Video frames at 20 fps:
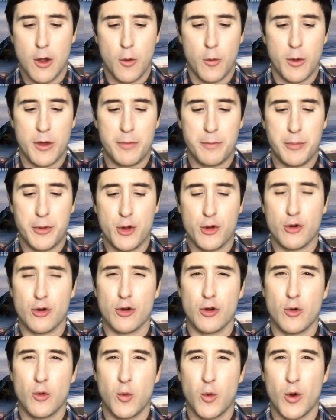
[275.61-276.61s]
with
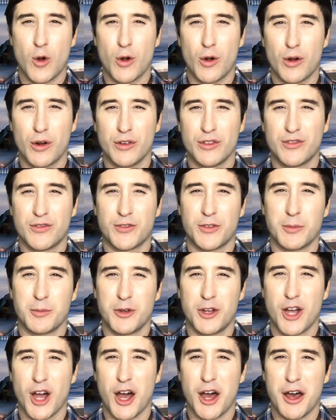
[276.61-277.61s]
pure words from
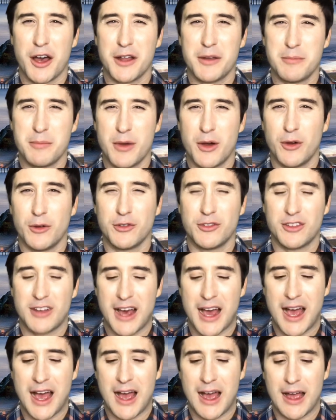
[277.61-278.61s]
God Most
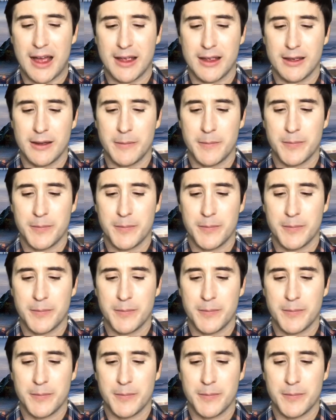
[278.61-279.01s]
High.